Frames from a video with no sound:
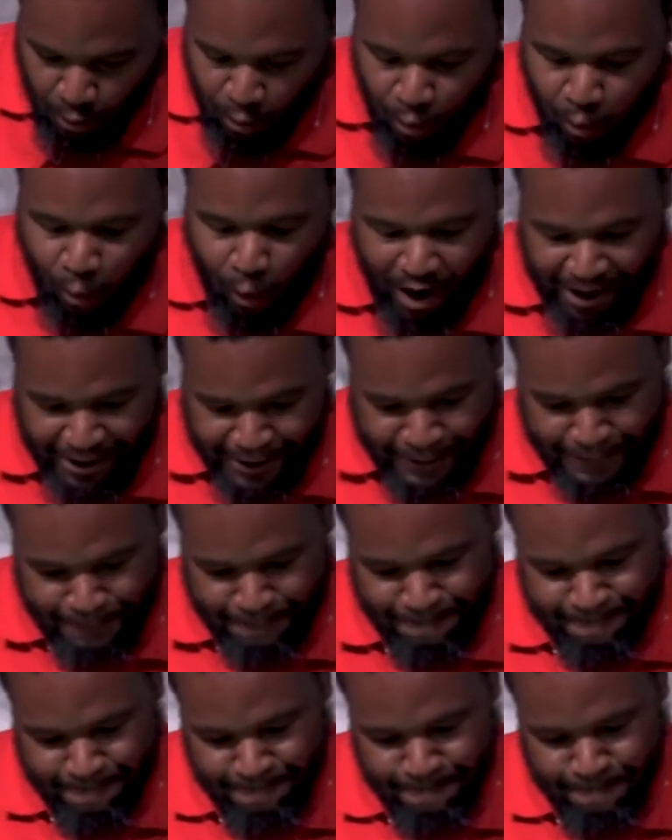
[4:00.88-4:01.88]
one.
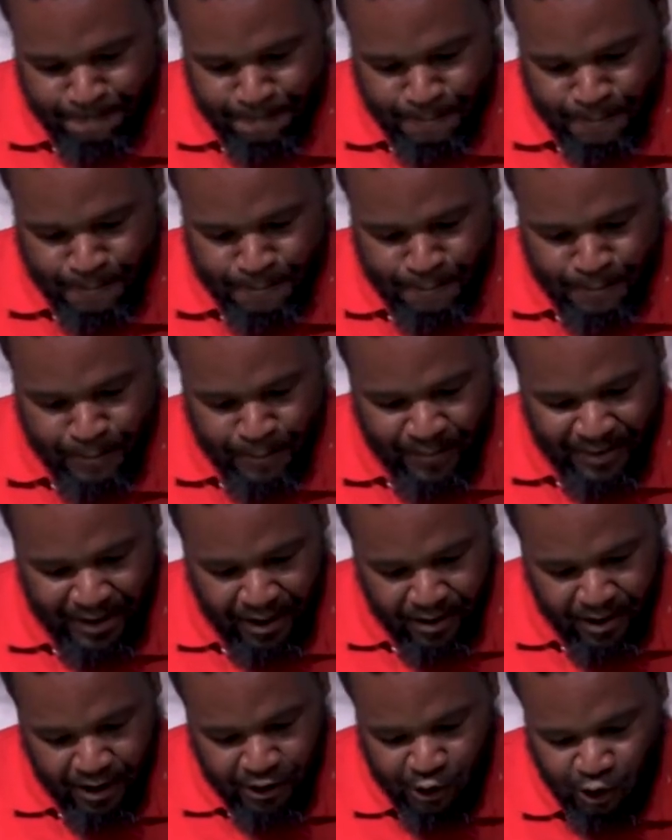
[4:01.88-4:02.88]

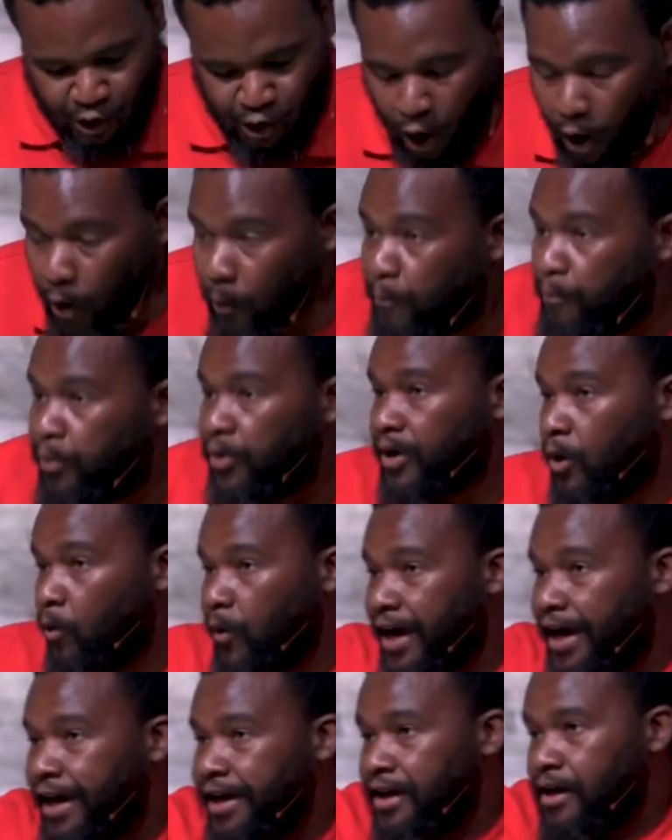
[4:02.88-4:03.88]
So put
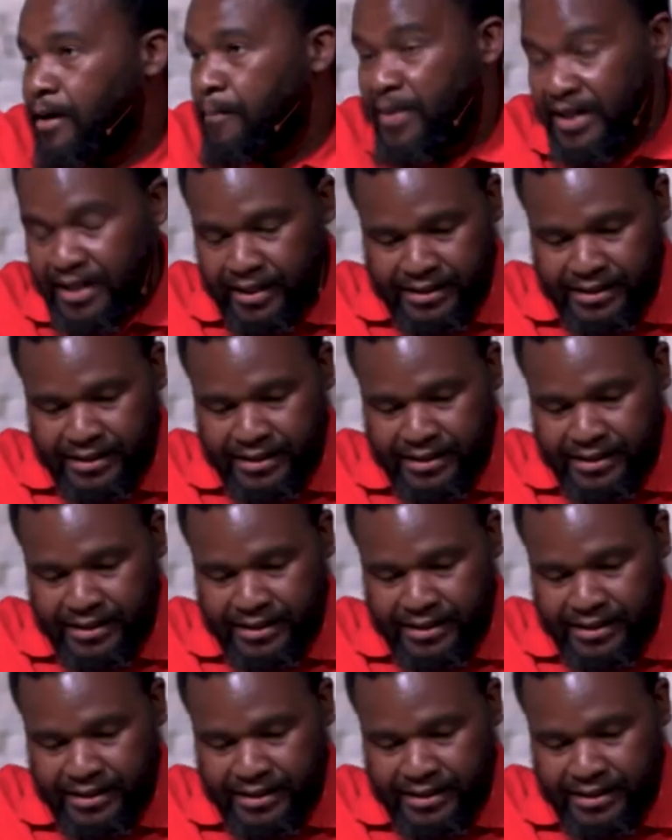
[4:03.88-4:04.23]
away, Peter